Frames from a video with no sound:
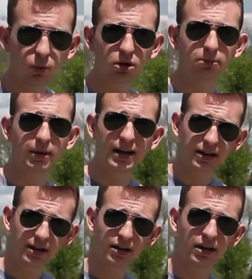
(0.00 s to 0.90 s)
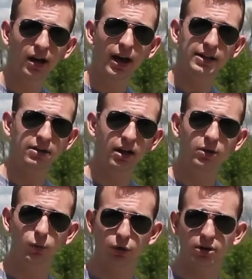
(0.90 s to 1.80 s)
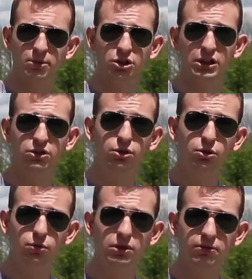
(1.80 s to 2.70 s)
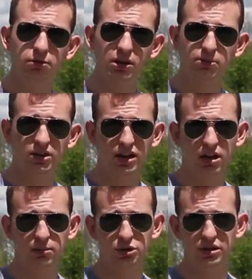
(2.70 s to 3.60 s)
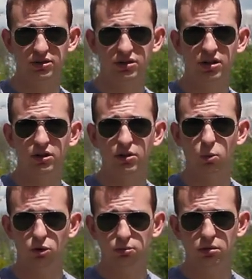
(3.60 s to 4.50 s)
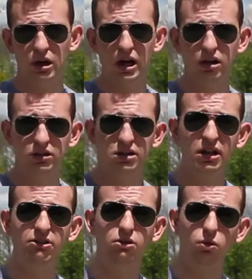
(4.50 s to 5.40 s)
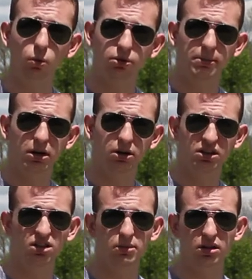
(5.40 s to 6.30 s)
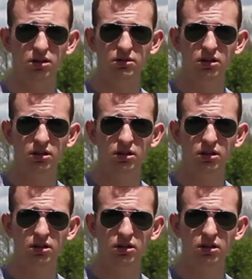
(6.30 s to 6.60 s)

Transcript: welcome back. And tonight we're imaging two different deep sky objects, the Whirlpool Galaxy and the North American Nebula.